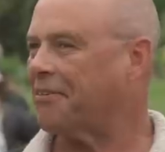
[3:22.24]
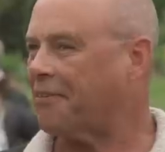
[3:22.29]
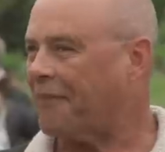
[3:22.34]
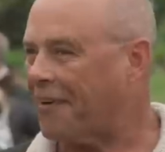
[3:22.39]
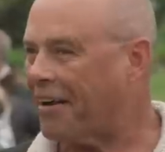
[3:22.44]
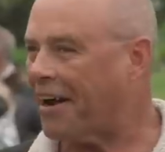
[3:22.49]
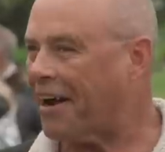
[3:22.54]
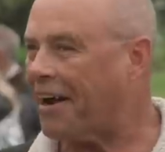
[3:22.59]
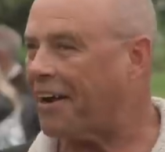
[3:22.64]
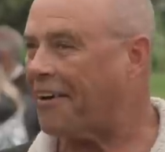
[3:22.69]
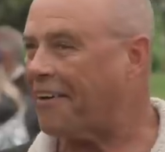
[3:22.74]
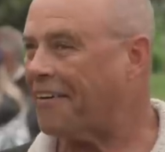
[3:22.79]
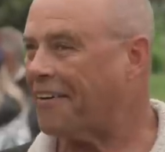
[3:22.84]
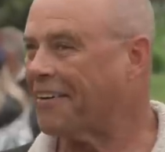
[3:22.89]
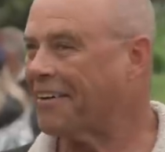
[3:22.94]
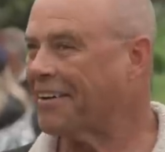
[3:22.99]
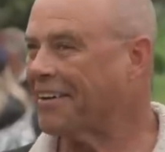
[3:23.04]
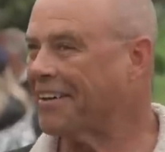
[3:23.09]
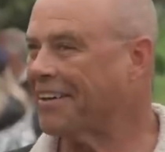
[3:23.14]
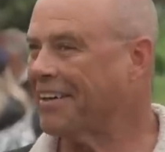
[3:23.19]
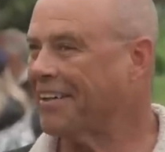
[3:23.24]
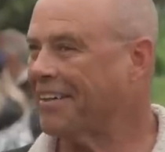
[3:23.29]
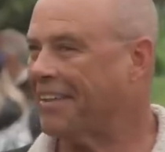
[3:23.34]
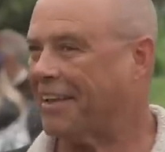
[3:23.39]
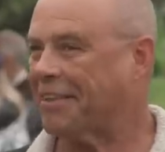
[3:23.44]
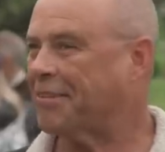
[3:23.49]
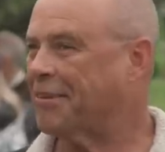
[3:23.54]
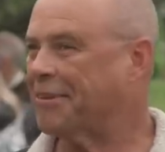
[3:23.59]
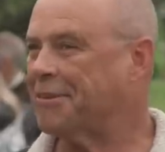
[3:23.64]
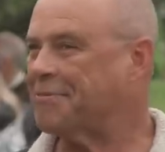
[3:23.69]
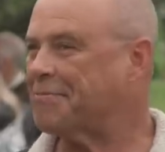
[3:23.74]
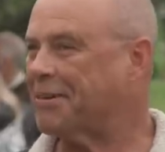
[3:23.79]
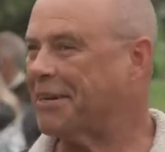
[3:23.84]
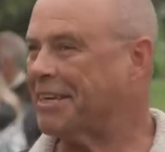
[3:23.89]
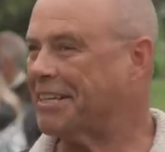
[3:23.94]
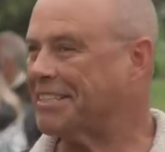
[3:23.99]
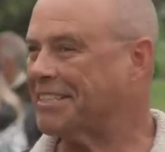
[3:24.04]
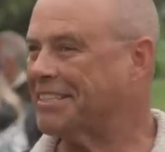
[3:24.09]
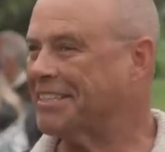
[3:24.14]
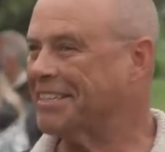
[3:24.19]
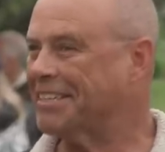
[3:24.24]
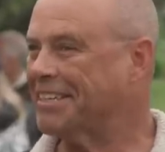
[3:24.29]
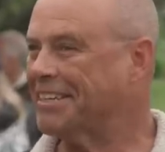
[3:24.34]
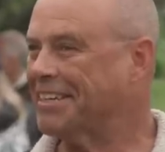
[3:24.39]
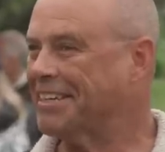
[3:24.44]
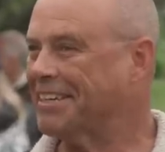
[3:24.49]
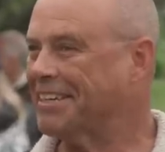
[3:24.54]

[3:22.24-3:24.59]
Wow. That's too much.